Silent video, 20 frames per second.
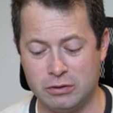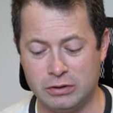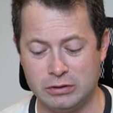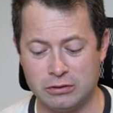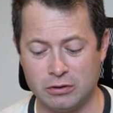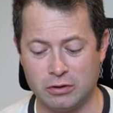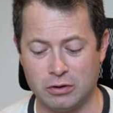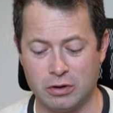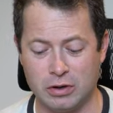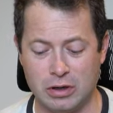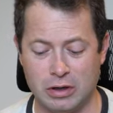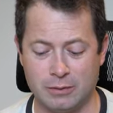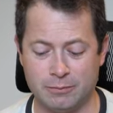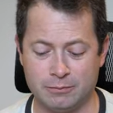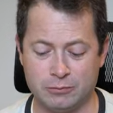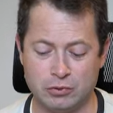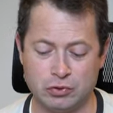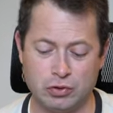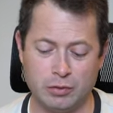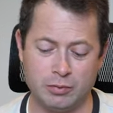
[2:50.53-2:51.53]
These are um,
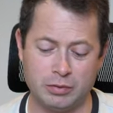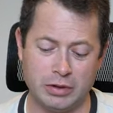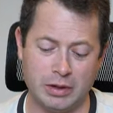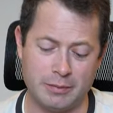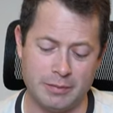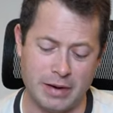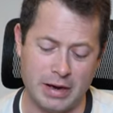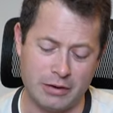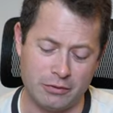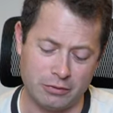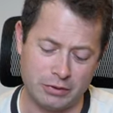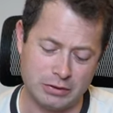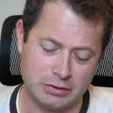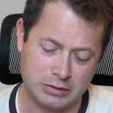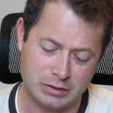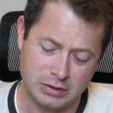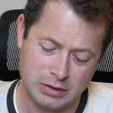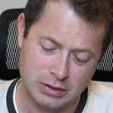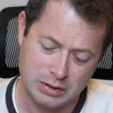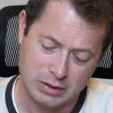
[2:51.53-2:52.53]
AAA
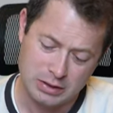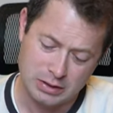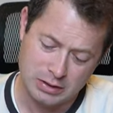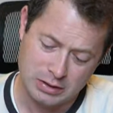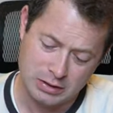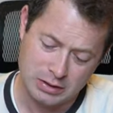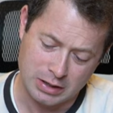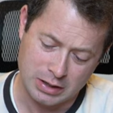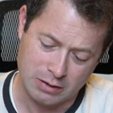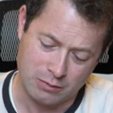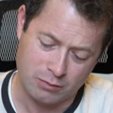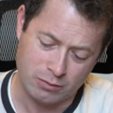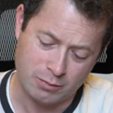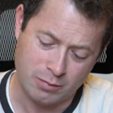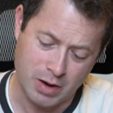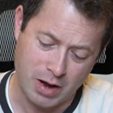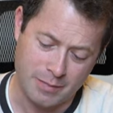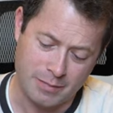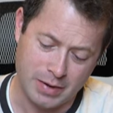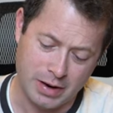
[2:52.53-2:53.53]
batteries that uh, will
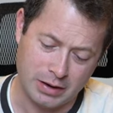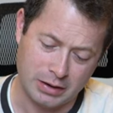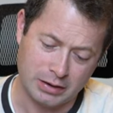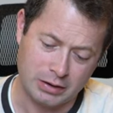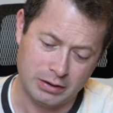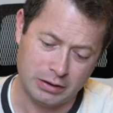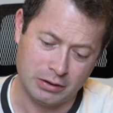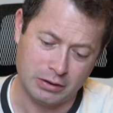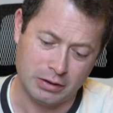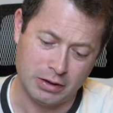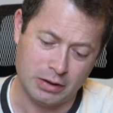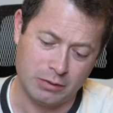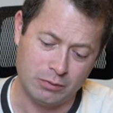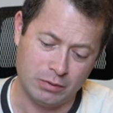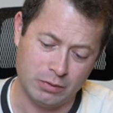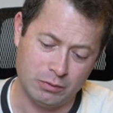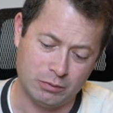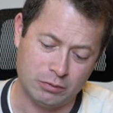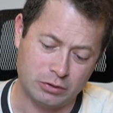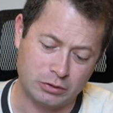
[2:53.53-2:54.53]
pop out of here and
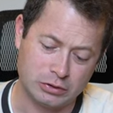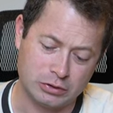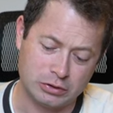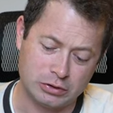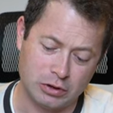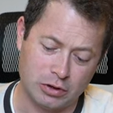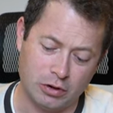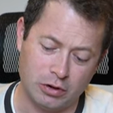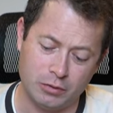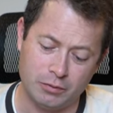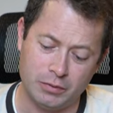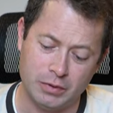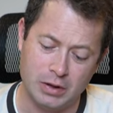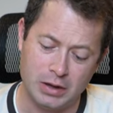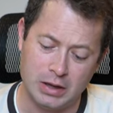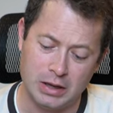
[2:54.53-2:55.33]
we will install.